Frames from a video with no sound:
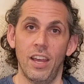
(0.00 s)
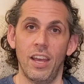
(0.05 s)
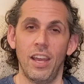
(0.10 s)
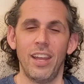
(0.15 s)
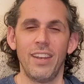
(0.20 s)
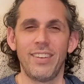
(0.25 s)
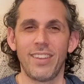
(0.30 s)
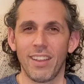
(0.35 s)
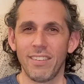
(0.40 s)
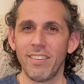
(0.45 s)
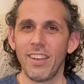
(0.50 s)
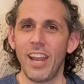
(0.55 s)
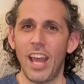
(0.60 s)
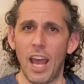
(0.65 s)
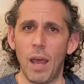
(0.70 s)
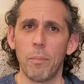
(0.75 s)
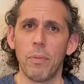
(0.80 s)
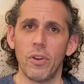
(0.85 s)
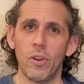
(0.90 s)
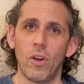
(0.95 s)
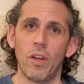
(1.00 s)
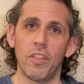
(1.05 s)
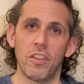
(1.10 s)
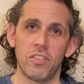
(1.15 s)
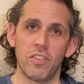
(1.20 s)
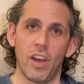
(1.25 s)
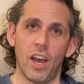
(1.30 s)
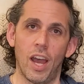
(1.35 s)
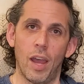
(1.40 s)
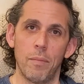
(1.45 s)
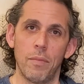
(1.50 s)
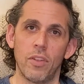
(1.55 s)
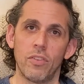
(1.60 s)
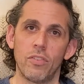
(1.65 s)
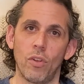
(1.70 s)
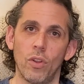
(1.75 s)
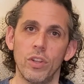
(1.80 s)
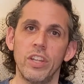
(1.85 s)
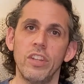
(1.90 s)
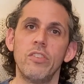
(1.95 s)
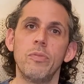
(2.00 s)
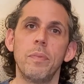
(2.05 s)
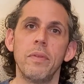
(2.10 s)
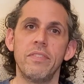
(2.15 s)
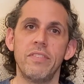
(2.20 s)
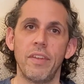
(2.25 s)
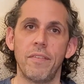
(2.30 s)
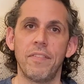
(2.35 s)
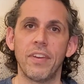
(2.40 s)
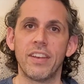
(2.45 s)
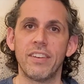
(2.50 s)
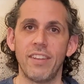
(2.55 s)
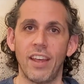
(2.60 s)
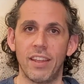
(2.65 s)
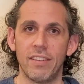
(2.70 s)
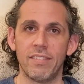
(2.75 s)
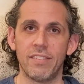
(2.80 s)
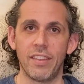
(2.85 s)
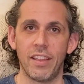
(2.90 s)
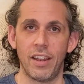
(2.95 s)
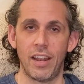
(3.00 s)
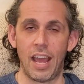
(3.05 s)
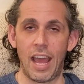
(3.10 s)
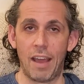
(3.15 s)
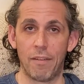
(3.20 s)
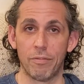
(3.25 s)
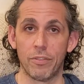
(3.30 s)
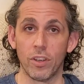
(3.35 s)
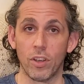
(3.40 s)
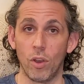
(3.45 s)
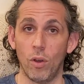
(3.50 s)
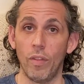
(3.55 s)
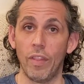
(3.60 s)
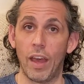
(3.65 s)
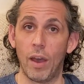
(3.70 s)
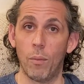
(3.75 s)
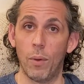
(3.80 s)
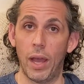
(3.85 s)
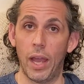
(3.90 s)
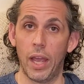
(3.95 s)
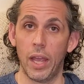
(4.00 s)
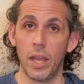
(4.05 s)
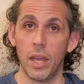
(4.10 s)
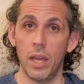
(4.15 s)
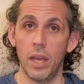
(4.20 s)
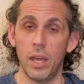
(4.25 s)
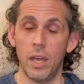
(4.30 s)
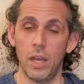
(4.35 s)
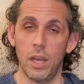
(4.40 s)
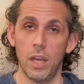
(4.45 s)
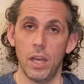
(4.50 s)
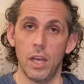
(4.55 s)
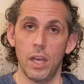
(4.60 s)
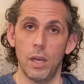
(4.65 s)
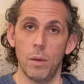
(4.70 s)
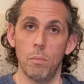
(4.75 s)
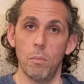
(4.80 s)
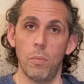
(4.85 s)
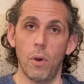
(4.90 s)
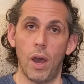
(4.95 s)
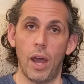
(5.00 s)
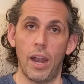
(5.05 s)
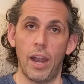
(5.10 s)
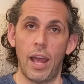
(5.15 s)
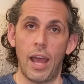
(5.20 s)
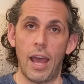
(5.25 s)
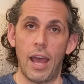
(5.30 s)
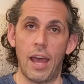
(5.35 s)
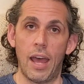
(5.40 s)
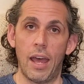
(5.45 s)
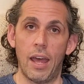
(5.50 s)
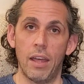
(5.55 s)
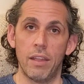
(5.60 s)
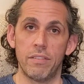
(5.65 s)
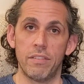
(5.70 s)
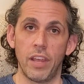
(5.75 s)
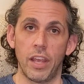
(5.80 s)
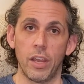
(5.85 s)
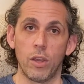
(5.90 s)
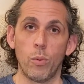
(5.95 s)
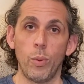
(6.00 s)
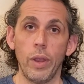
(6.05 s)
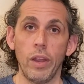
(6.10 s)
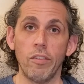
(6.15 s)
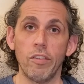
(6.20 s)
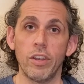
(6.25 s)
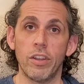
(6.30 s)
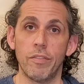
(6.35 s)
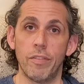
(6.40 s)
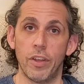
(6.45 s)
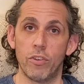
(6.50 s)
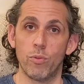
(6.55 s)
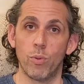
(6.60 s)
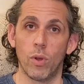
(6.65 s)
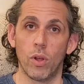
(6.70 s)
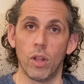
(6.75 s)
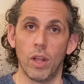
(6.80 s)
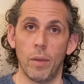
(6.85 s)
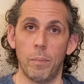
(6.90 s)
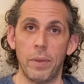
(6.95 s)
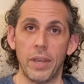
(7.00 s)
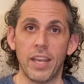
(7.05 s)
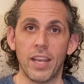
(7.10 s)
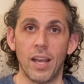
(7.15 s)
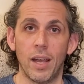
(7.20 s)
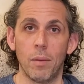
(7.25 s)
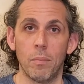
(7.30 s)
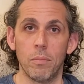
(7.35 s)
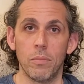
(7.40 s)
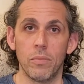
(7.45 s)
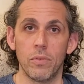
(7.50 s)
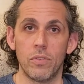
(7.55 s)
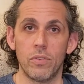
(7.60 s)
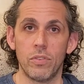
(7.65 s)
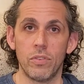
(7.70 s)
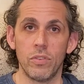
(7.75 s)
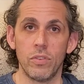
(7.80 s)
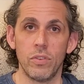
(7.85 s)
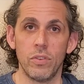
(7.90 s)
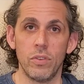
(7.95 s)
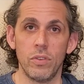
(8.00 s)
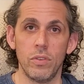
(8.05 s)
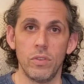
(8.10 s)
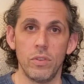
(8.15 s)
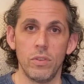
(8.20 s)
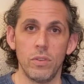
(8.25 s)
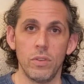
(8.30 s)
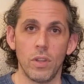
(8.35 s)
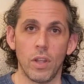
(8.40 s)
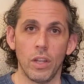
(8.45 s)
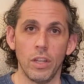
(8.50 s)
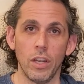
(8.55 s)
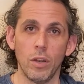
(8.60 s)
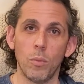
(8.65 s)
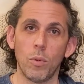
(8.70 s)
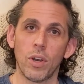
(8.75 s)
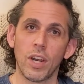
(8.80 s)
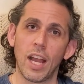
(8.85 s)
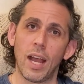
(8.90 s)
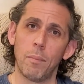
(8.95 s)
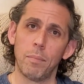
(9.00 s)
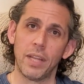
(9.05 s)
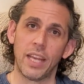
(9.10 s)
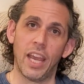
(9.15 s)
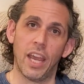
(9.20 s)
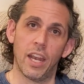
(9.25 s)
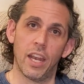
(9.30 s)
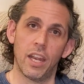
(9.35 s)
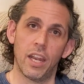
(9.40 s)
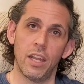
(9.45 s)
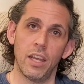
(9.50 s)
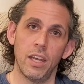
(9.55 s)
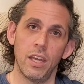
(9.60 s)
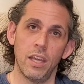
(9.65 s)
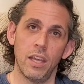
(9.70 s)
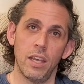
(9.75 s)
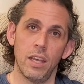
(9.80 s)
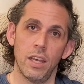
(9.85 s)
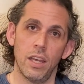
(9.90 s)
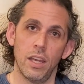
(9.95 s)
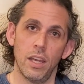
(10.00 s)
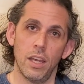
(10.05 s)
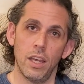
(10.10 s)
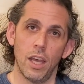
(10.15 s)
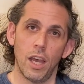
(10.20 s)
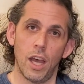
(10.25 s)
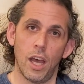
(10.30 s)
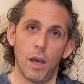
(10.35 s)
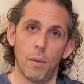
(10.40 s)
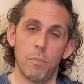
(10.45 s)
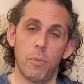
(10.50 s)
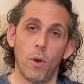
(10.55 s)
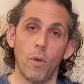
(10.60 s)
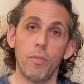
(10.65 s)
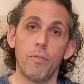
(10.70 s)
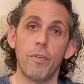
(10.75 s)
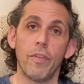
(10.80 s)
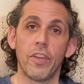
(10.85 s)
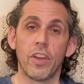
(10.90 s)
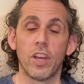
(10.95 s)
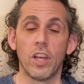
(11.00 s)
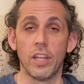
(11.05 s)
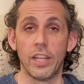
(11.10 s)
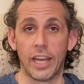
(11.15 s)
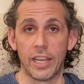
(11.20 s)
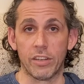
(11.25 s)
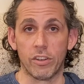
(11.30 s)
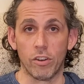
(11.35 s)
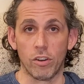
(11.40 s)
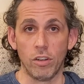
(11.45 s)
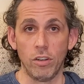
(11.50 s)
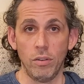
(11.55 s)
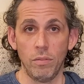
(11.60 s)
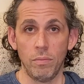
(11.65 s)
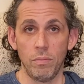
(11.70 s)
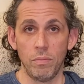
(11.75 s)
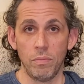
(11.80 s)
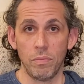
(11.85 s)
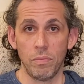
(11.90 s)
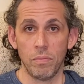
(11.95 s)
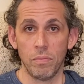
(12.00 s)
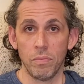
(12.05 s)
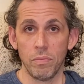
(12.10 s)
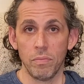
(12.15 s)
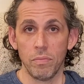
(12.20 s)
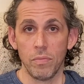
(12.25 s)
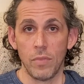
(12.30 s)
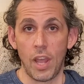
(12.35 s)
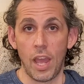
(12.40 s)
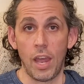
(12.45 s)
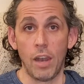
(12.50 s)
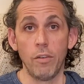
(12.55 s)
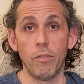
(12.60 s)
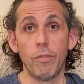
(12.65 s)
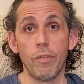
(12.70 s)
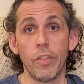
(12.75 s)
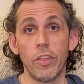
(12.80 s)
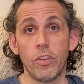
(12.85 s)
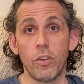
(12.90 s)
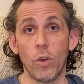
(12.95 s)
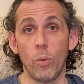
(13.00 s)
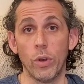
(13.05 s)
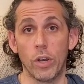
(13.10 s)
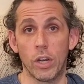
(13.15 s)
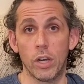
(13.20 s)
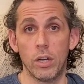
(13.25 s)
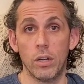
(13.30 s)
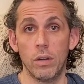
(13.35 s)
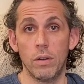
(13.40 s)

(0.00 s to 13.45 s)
It doesn't happen all the time. There's only specific tests that have to go that way. But as a queer individual, it becomes a little more complicated, both for the collector and for the donor.